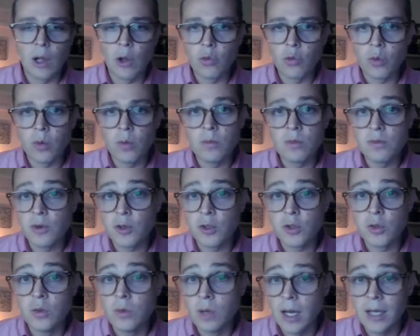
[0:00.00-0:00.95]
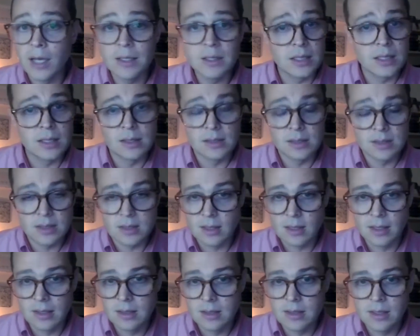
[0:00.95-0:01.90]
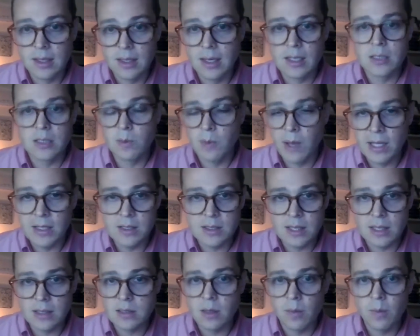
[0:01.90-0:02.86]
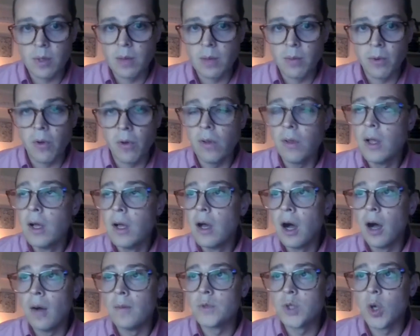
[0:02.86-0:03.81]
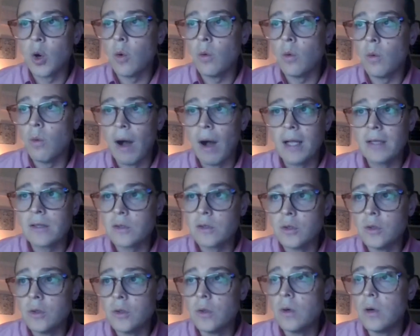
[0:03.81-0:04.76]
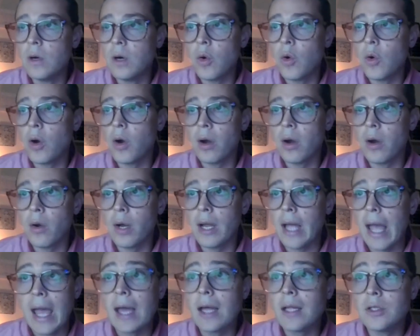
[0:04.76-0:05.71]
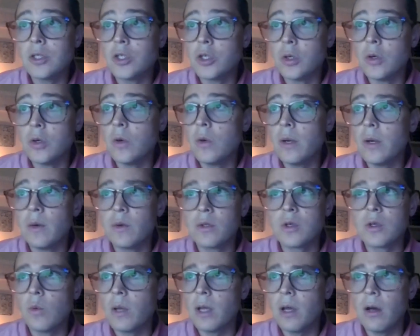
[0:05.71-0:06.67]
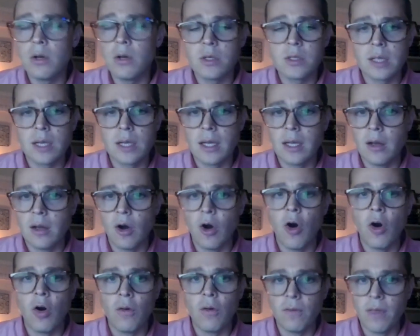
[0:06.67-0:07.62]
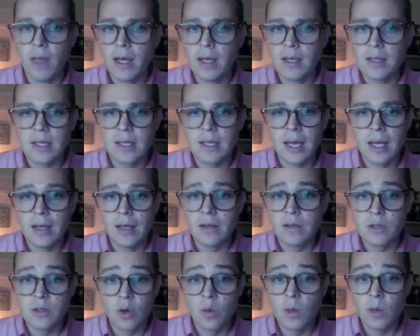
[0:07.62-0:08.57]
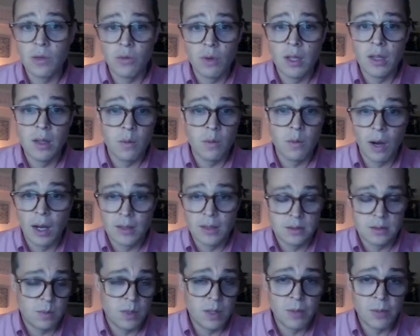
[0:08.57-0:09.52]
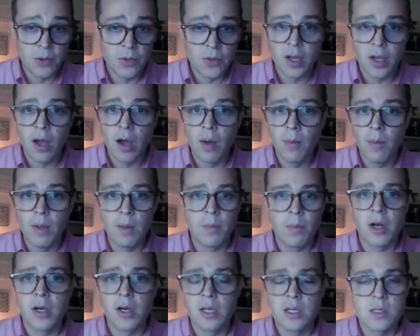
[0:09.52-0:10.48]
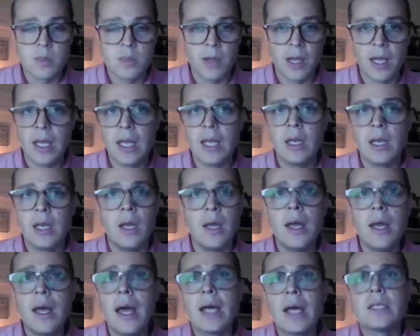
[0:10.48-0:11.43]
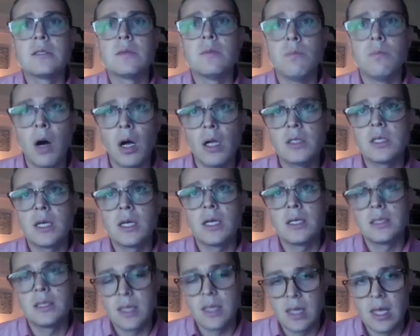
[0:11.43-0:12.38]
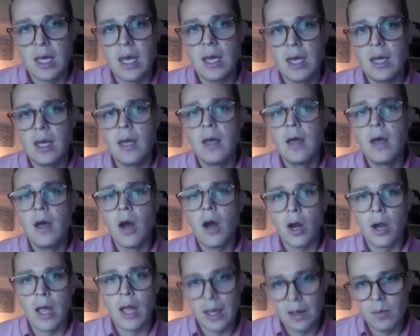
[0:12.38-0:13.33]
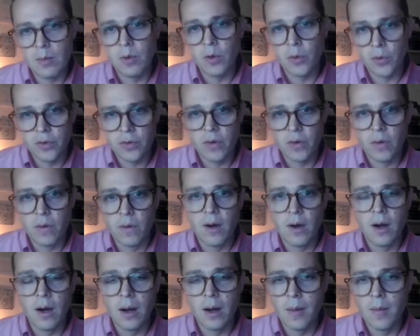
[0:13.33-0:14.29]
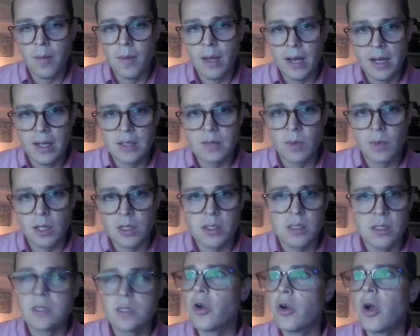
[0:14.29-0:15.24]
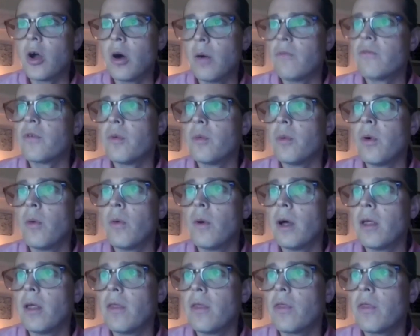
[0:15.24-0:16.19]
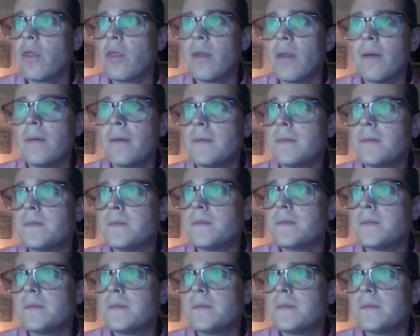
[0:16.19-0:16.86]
hotel rooms for 2 nights is an expense that some people don't want to or can do, and so we understand all of that, and so we really want people to come and participate in as much as they are able to, and as much as they're comfortable with.